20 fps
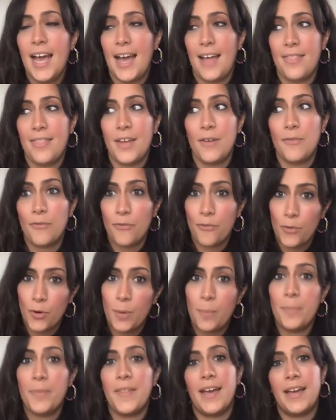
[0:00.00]
And then
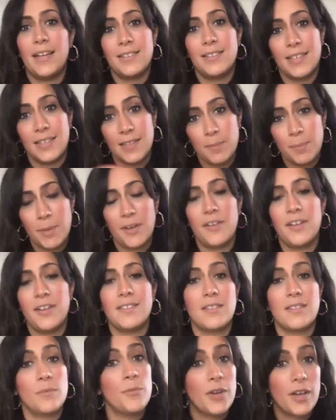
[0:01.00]
from that
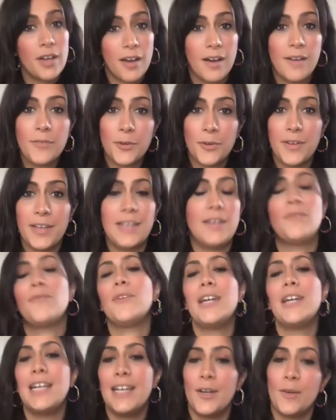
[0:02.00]
experience and recovery, it
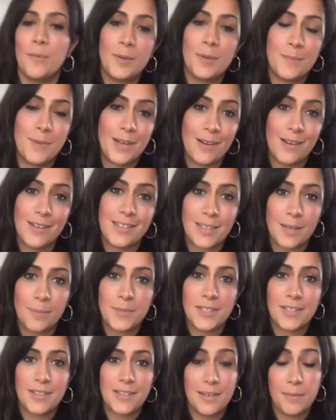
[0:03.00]
really opened my eyes
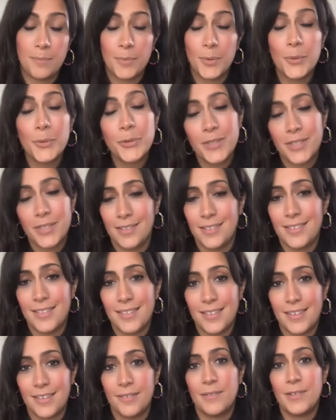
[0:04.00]
up to the
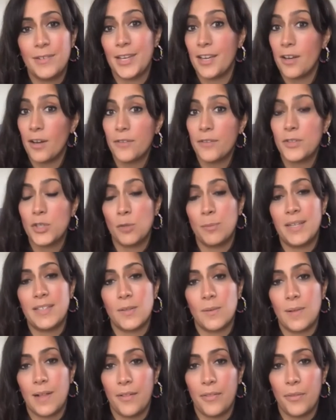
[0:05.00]
importance of looking after your
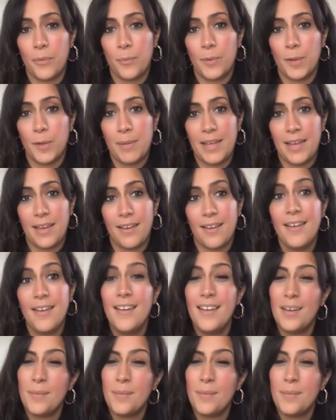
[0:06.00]
mental health and well-being,